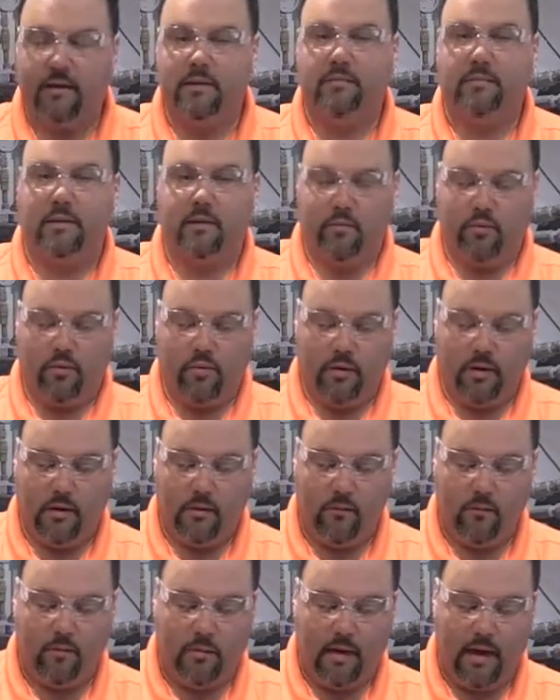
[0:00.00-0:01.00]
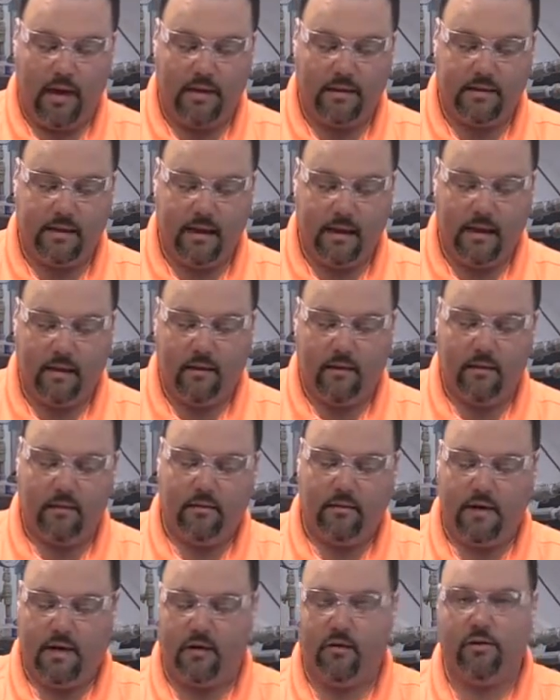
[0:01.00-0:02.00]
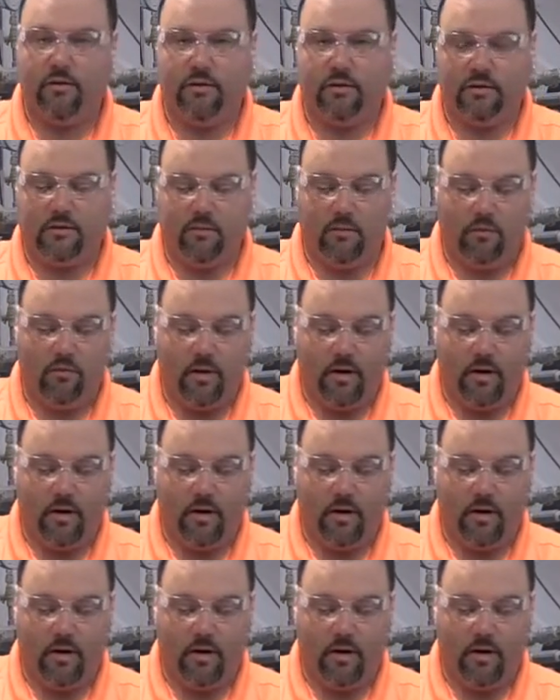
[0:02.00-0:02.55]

has been put in hand tight, take your adjustable